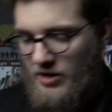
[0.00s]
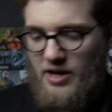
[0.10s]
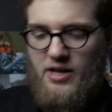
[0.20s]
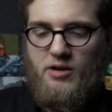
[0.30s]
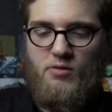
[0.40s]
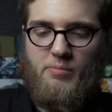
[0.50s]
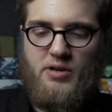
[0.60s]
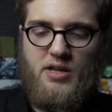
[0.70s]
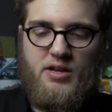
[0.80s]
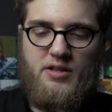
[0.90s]
your hand and rub
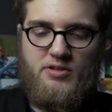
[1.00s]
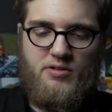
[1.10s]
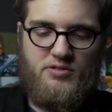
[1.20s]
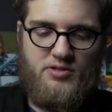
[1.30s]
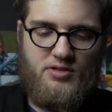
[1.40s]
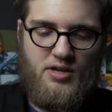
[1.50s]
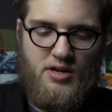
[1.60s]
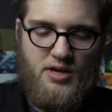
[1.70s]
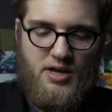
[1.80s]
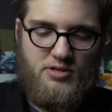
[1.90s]
it in, it turns
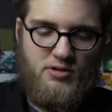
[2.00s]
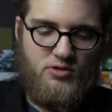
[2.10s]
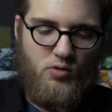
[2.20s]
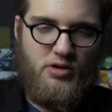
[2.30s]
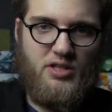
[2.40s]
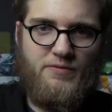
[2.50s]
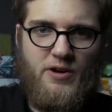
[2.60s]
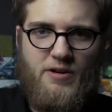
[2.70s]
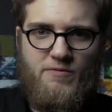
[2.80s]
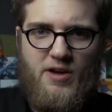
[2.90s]
oily
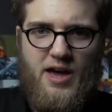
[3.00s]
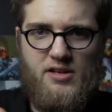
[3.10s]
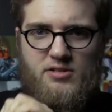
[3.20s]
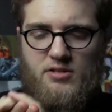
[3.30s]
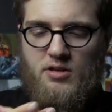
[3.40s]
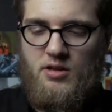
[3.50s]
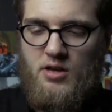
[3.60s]
very fast.